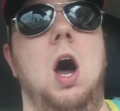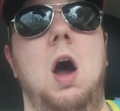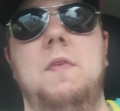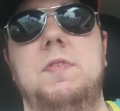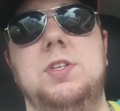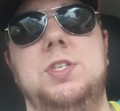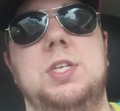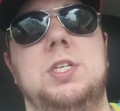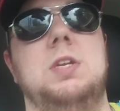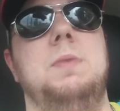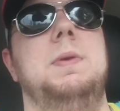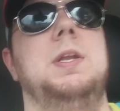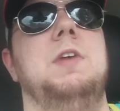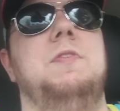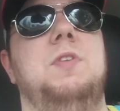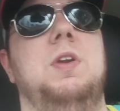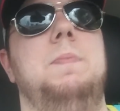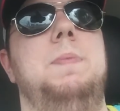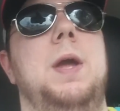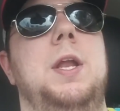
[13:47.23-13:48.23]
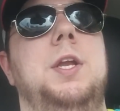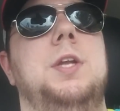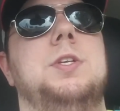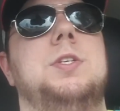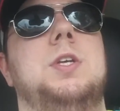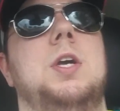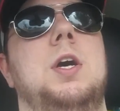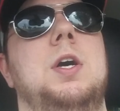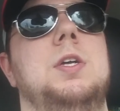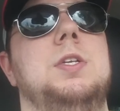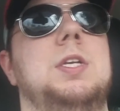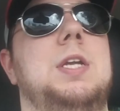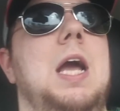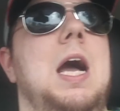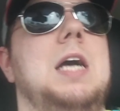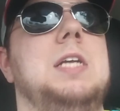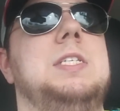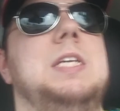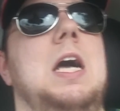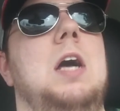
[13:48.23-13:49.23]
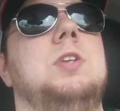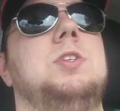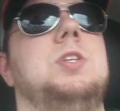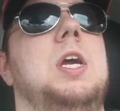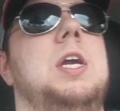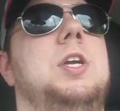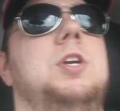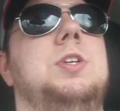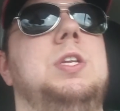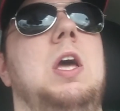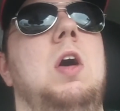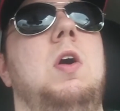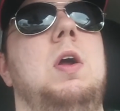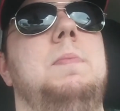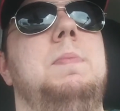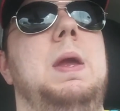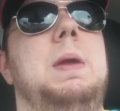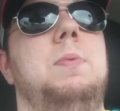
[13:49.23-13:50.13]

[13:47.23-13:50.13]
obviously it's going to be different opinions because it kind of sounds like you're telling